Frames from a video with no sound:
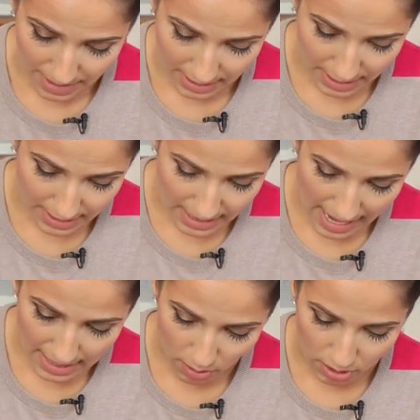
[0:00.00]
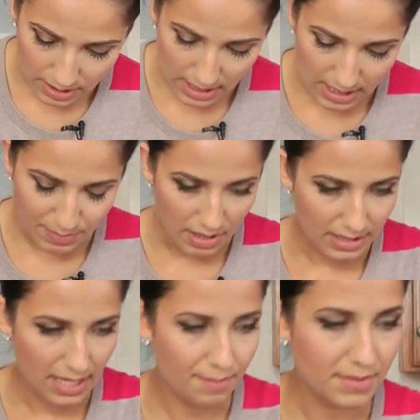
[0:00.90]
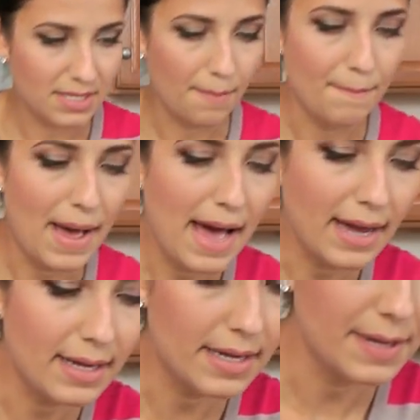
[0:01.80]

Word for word: I'm going to need to add all of these, but I'll keep some back.